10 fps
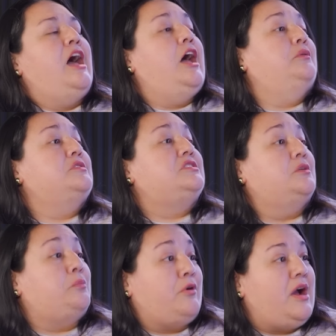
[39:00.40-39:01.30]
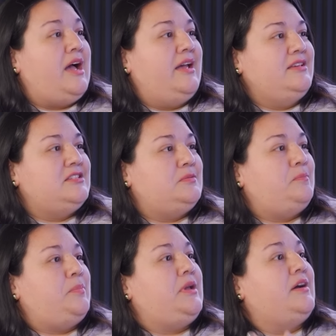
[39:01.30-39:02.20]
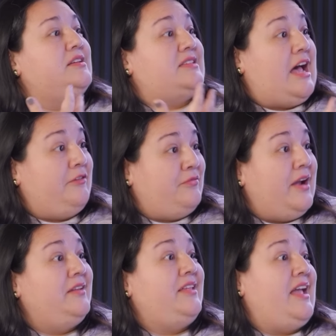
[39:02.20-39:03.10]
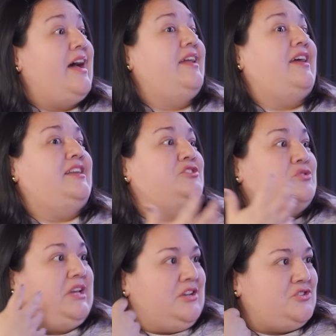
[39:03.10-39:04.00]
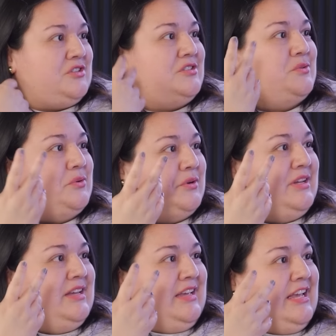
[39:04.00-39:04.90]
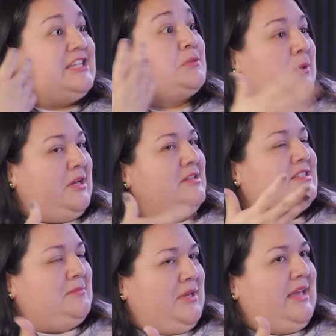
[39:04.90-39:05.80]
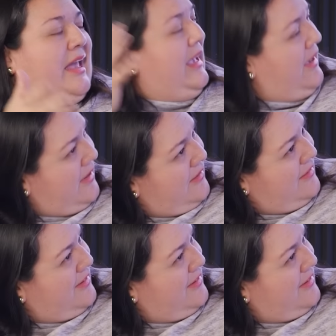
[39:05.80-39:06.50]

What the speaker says: I was surprised, because I finally had an education to explain to me, hey,